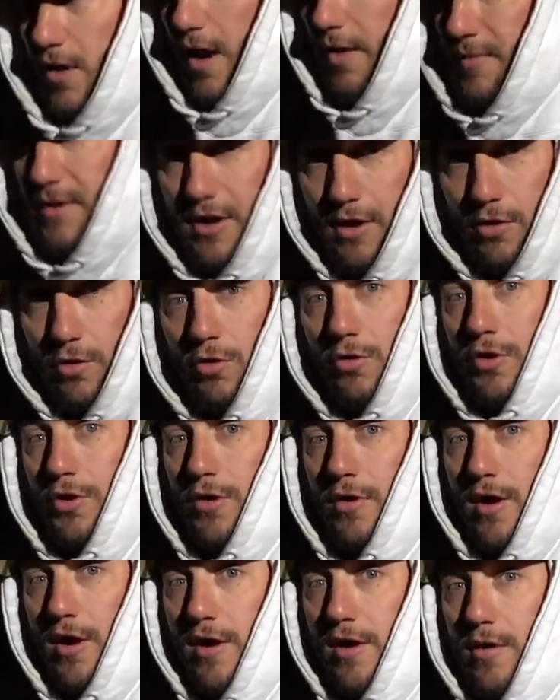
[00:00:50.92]
I'm in a whole
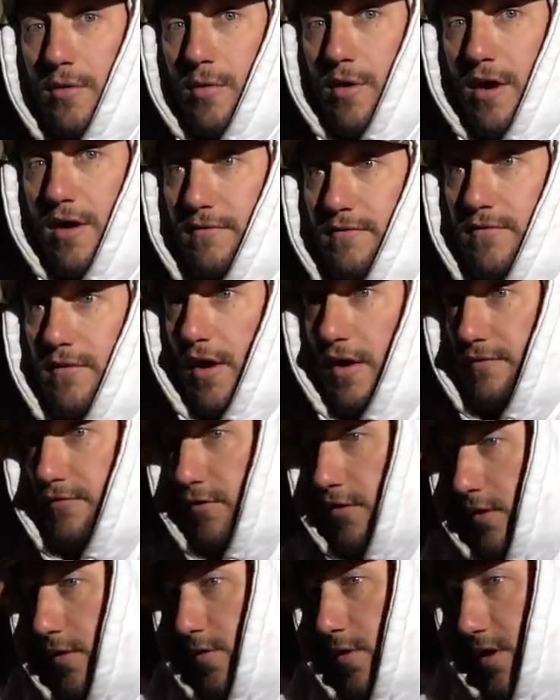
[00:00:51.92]
new area where I've, I've
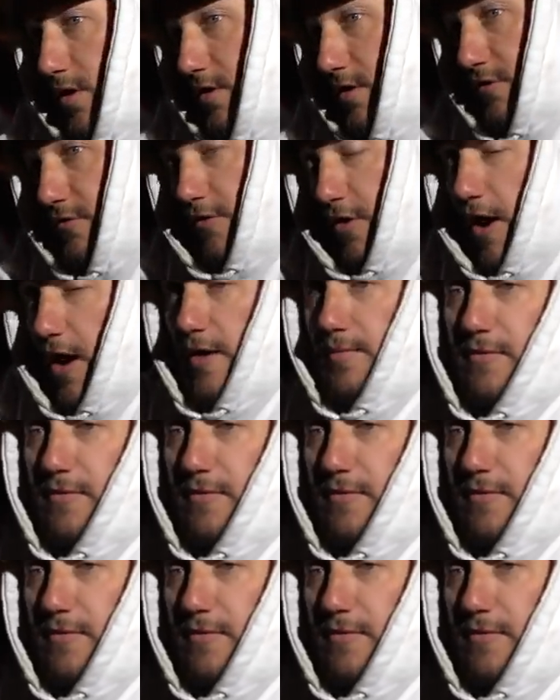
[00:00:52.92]
really wanted to try